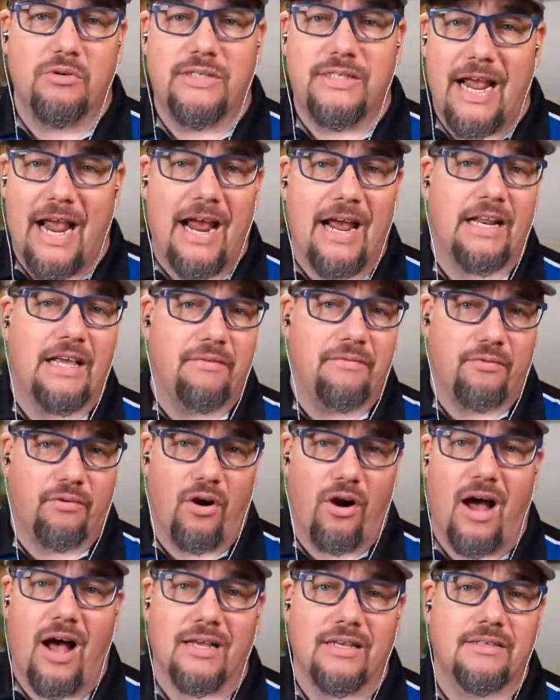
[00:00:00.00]
Danny
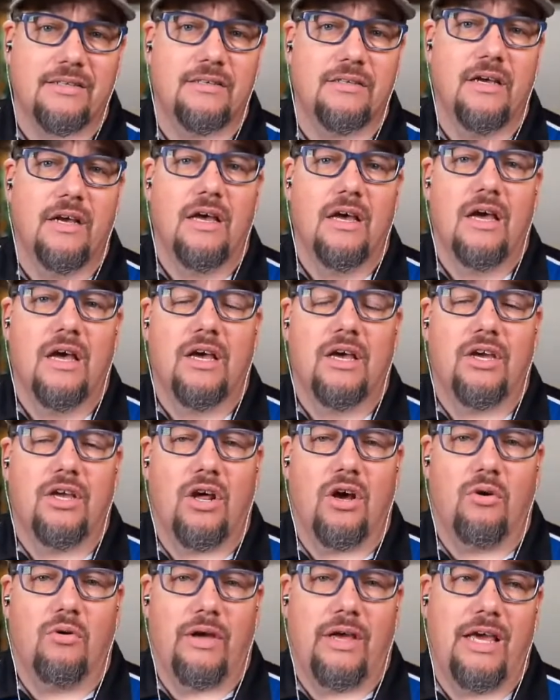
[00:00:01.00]
for us, you
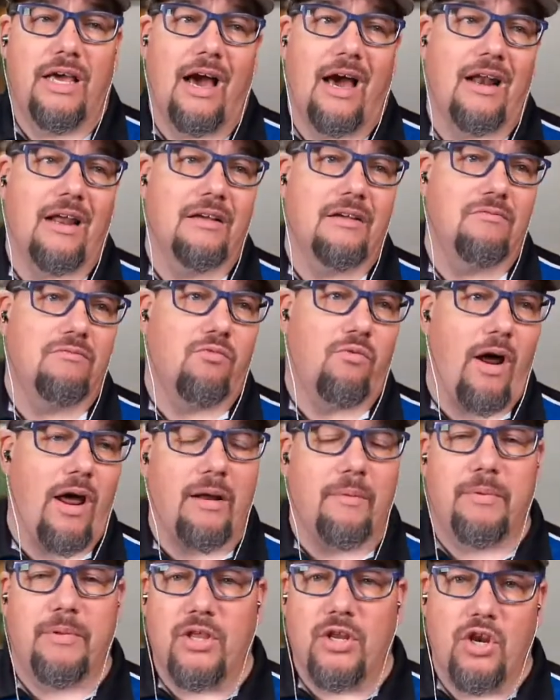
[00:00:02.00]
know, he got a write
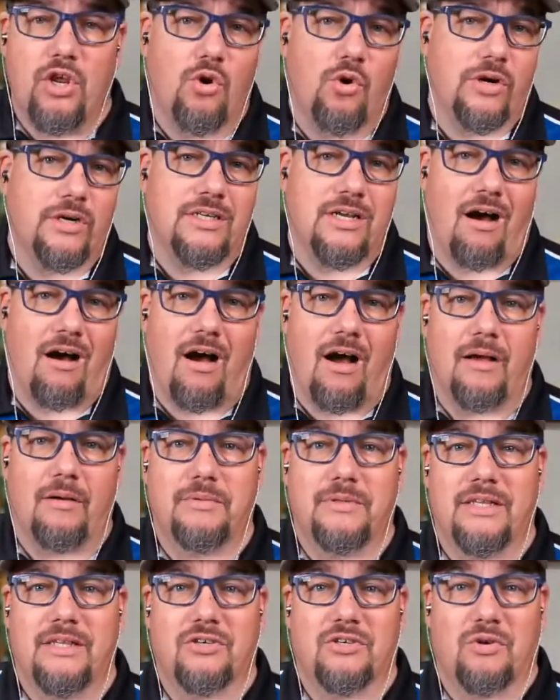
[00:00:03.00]
up in the New York
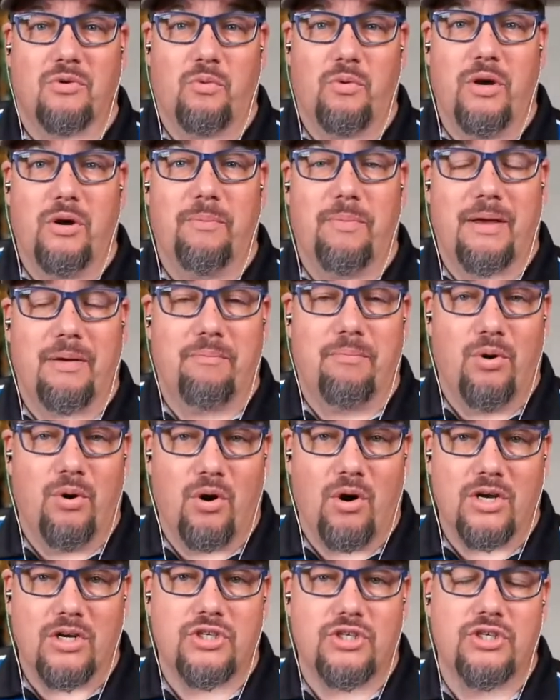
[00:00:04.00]
Times and there's a real big
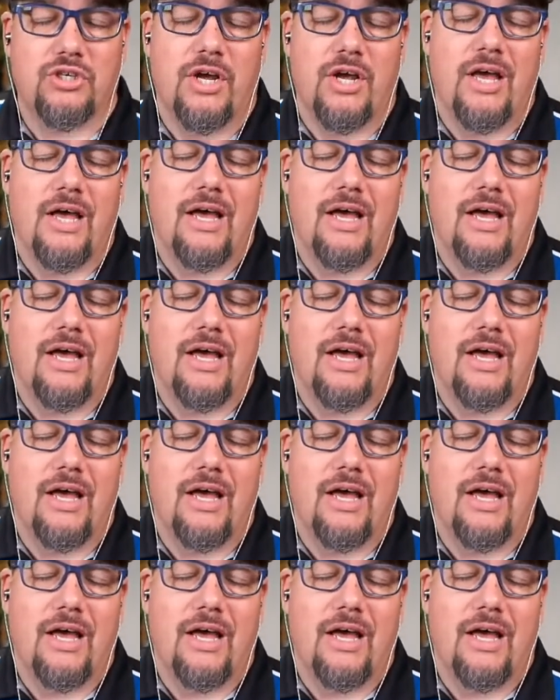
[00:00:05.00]
push,